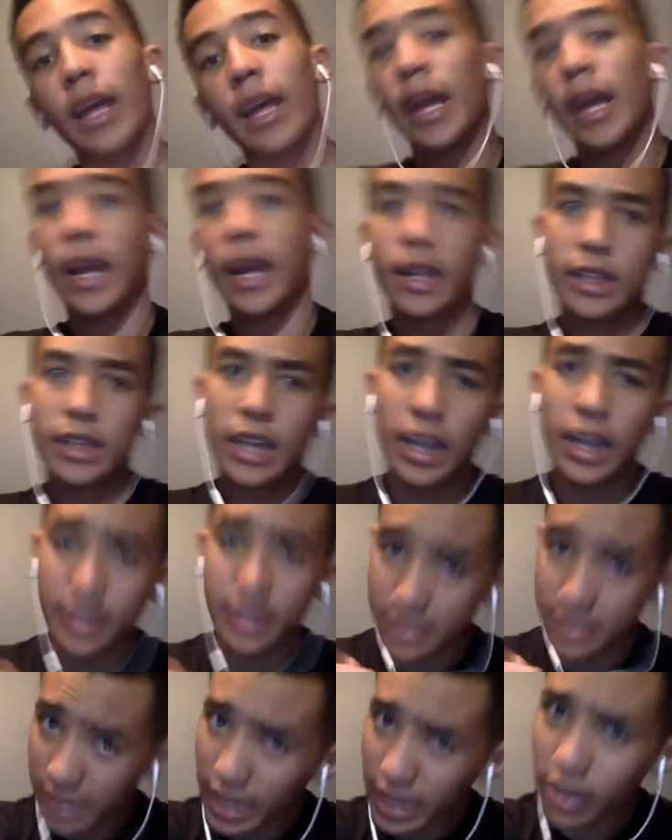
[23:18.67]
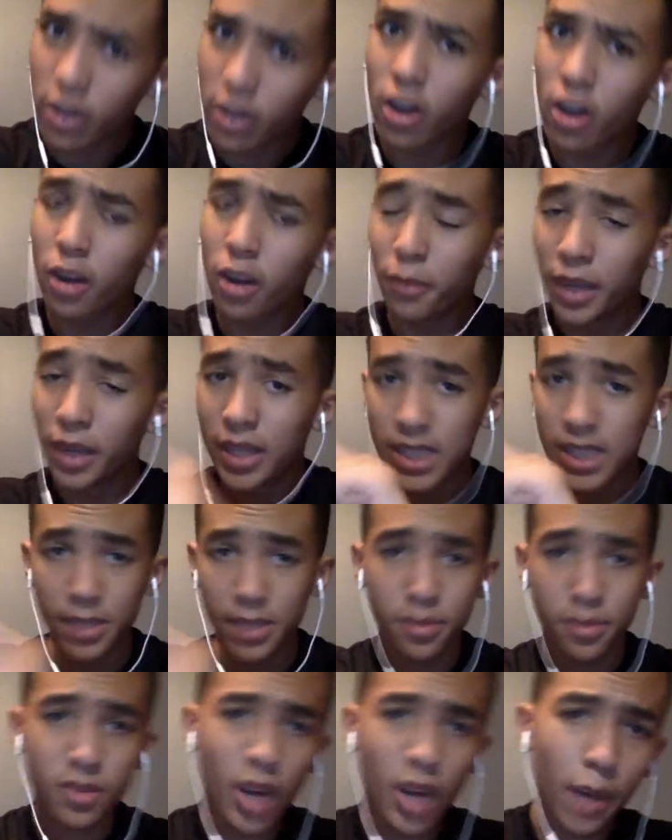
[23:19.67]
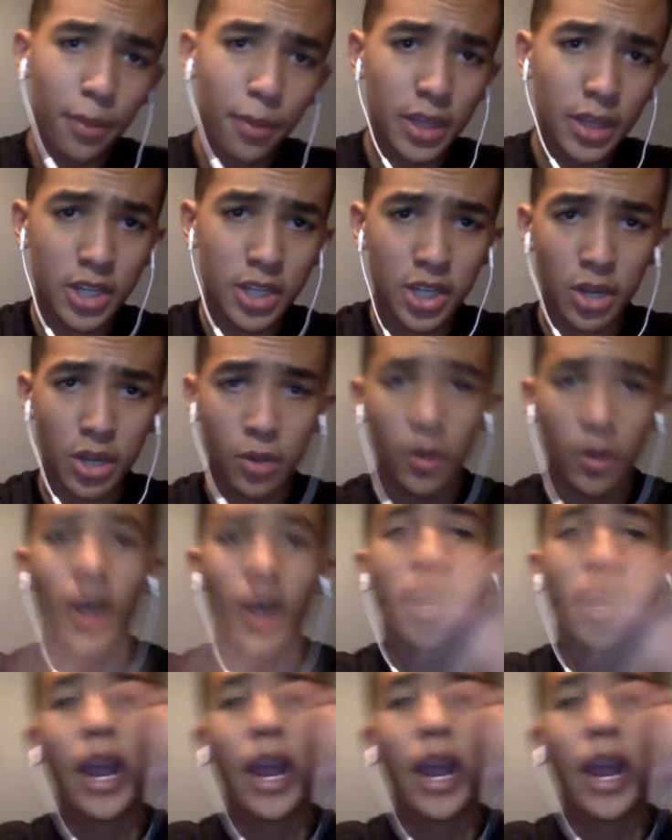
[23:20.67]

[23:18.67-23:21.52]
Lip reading: And yeah, stay calm, subscribe to the show,